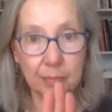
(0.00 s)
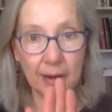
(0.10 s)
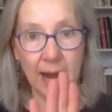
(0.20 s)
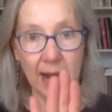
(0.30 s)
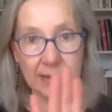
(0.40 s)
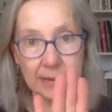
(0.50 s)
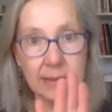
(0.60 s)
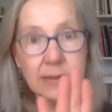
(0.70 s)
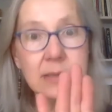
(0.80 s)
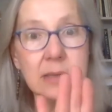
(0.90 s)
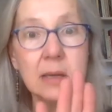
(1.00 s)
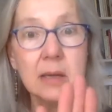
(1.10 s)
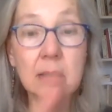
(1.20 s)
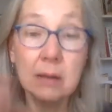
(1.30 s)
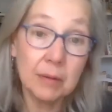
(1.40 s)
behind it
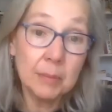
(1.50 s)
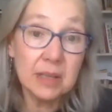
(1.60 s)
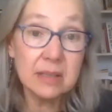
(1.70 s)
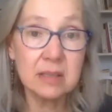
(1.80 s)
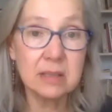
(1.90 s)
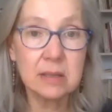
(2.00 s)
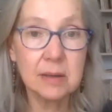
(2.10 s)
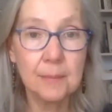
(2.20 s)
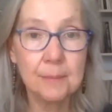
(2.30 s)
from a distance.